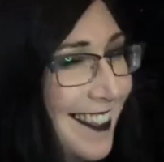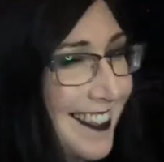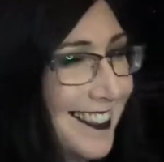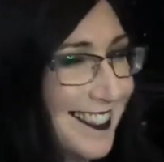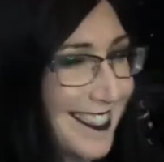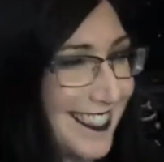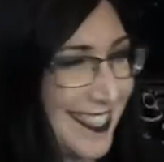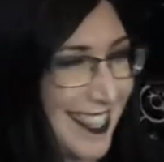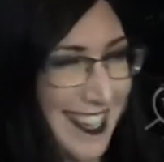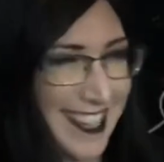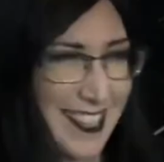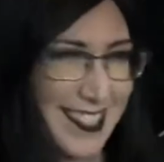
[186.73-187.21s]

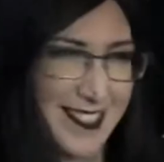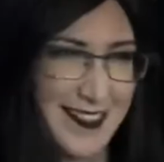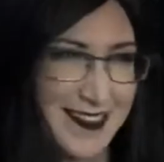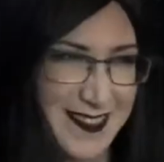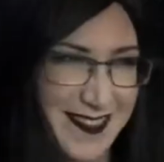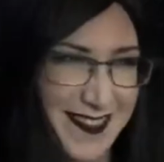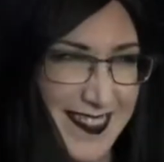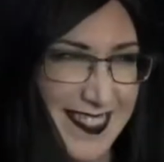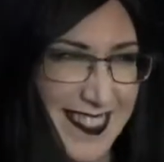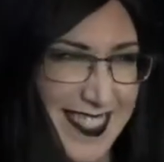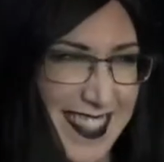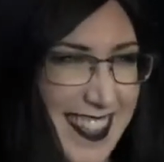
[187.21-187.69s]
it's like
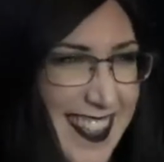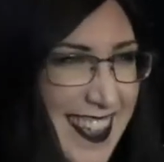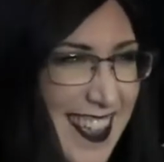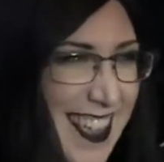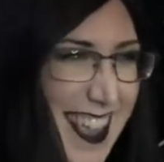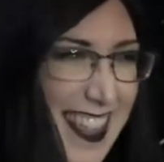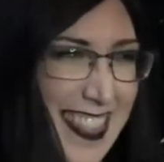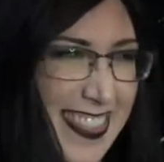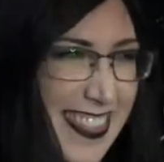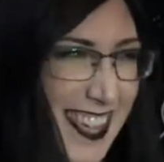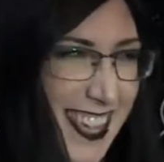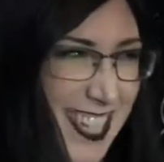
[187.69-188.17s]

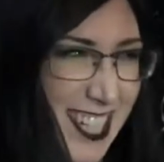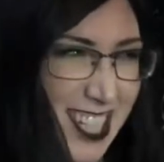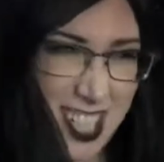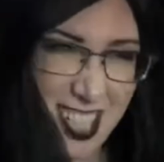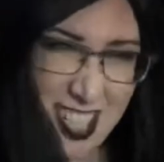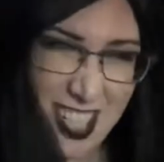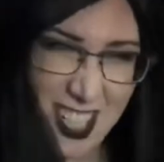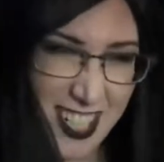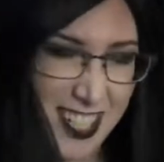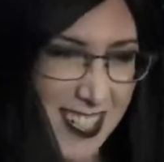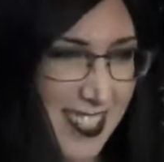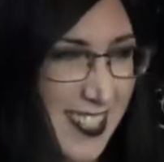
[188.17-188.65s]
my
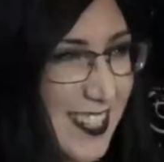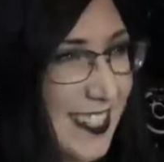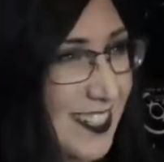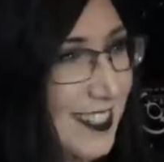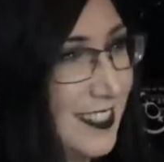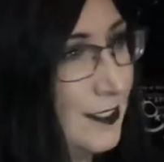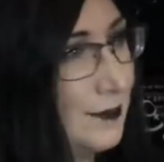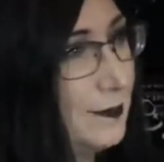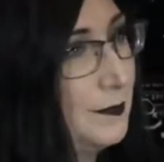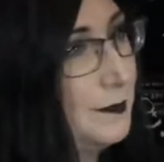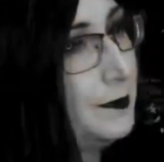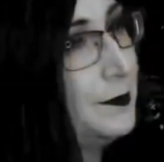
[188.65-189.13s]
name is
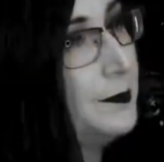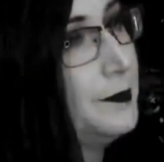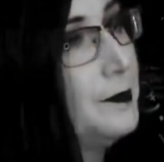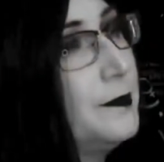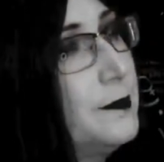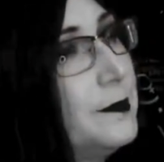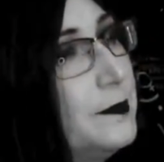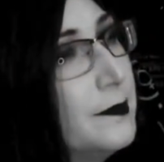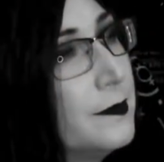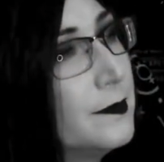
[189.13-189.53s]
Josh, and I've been a